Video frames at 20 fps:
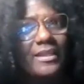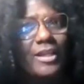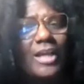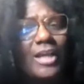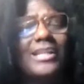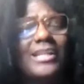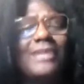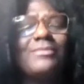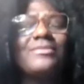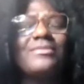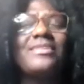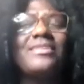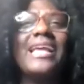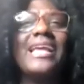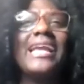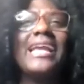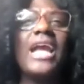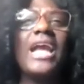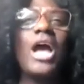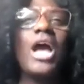And I was
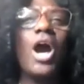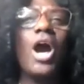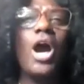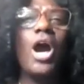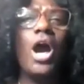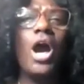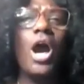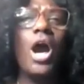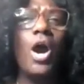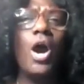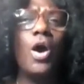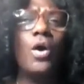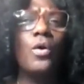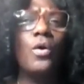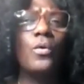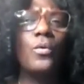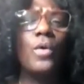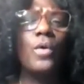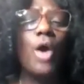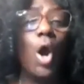like,
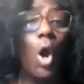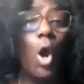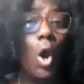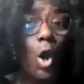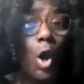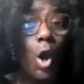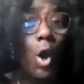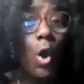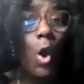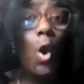oh, oh,